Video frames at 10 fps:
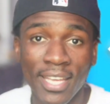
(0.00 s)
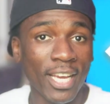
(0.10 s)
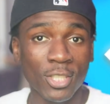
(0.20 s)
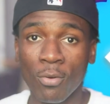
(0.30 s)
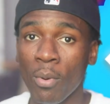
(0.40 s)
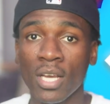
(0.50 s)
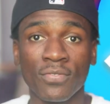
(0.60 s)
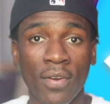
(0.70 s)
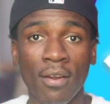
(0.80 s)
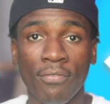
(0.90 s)
Yes, your boy is
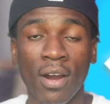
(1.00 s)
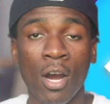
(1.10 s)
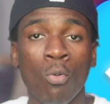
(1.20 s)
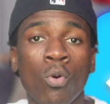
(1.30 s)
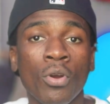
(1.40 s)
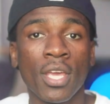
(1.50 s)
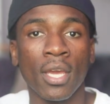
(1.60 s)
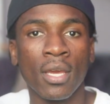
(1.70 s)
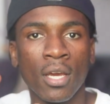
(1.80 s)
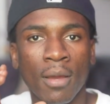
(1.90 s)
verified. We're going to get